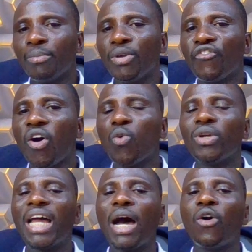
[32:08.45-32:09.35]
before we
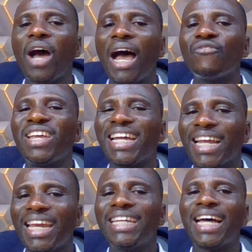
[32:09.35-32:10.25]
now have a
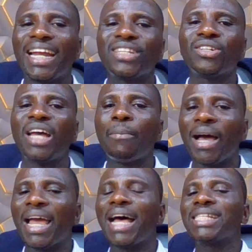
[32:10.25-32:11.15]
clear directional
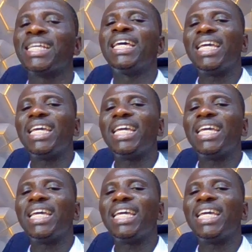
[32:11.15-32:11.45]
bias